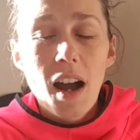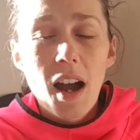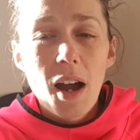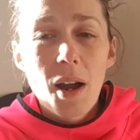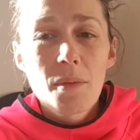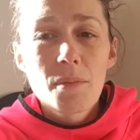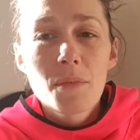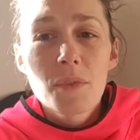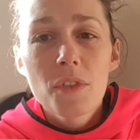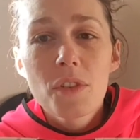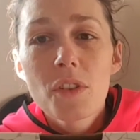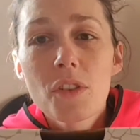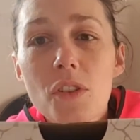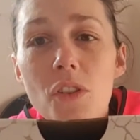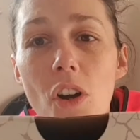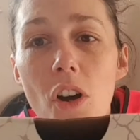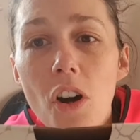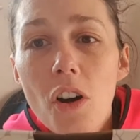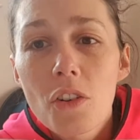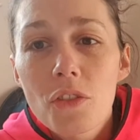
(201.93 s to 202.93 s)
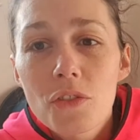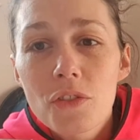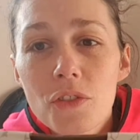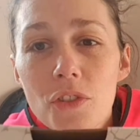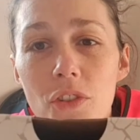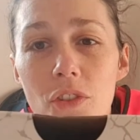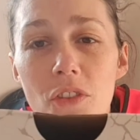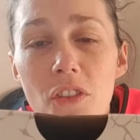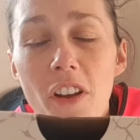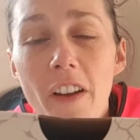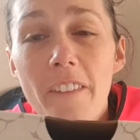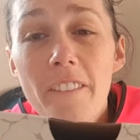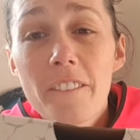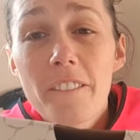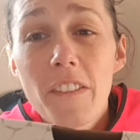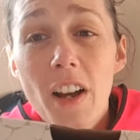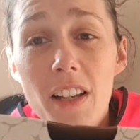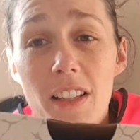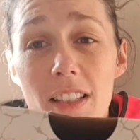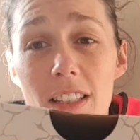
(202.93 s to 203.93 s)
I'm not
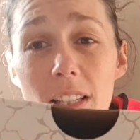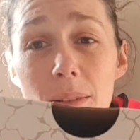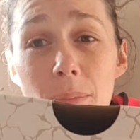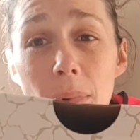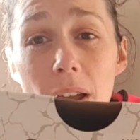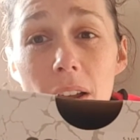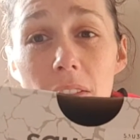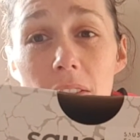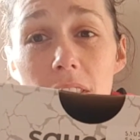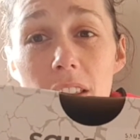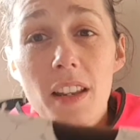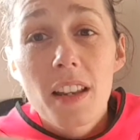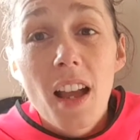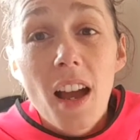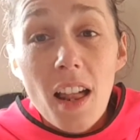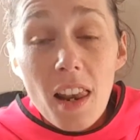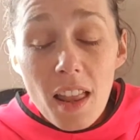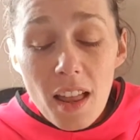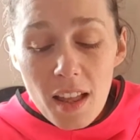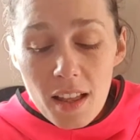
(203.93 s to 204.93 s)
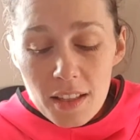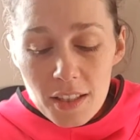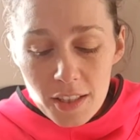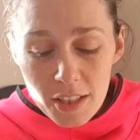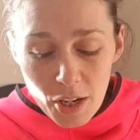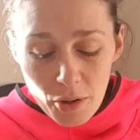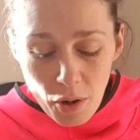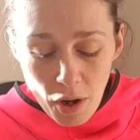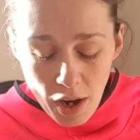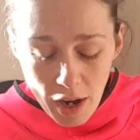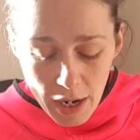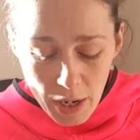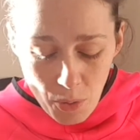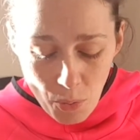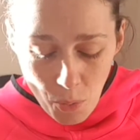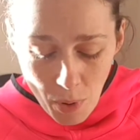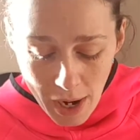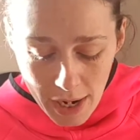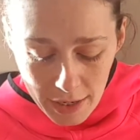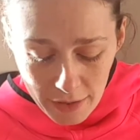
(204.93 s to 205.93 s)
fussed about the colour, so I
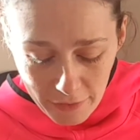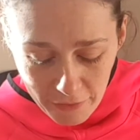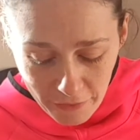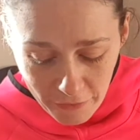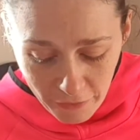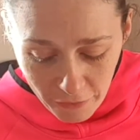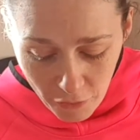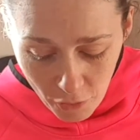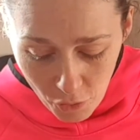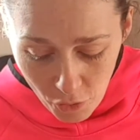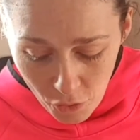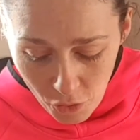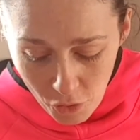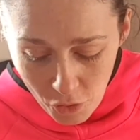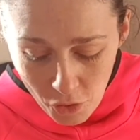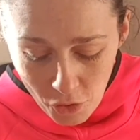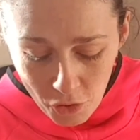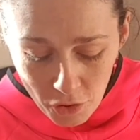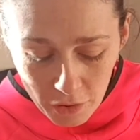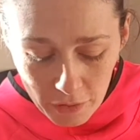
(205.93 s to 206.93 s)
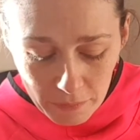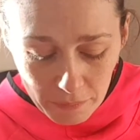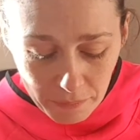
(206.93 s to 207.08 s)
went for